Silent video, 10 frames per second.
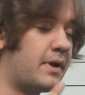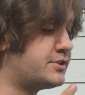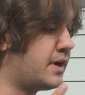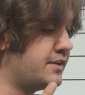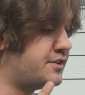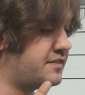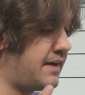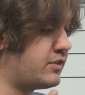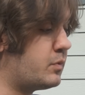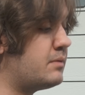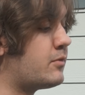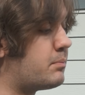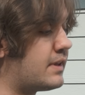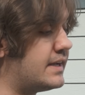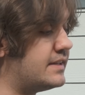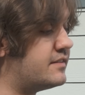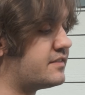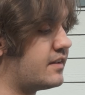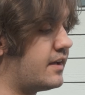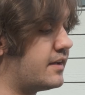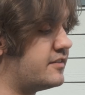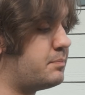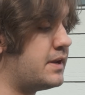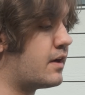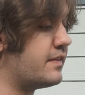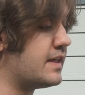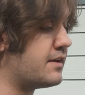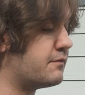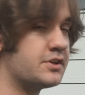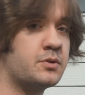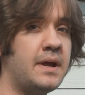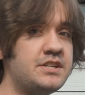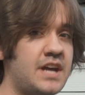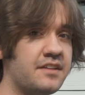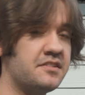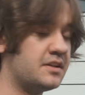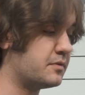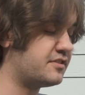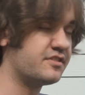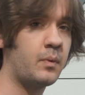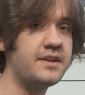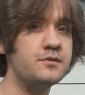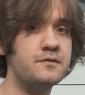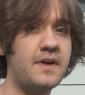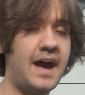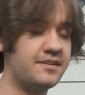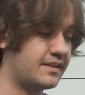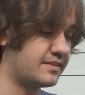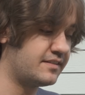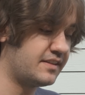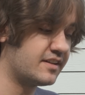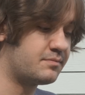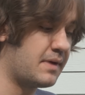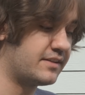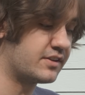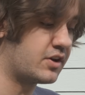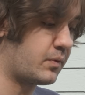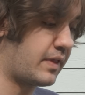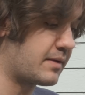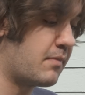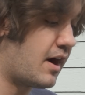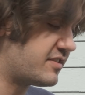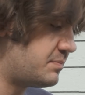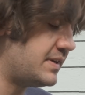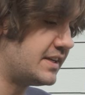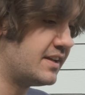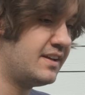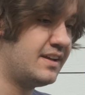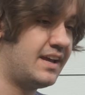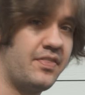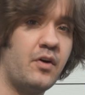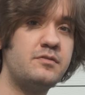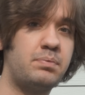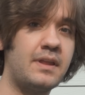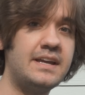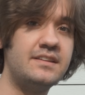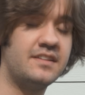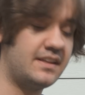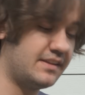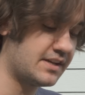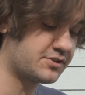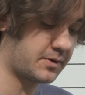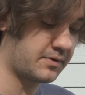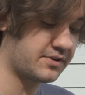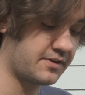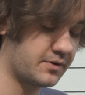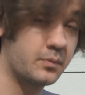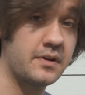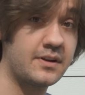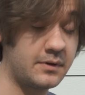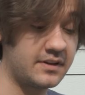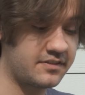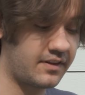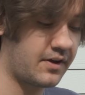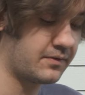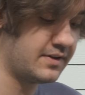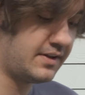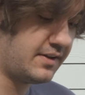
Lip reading: but when I tried to just have the windmill blades spinning on the end of the train chassis, it was just way too fast. Like, this thing is meant to go like Mach speed, and those blades in the intro were turning really, really slow.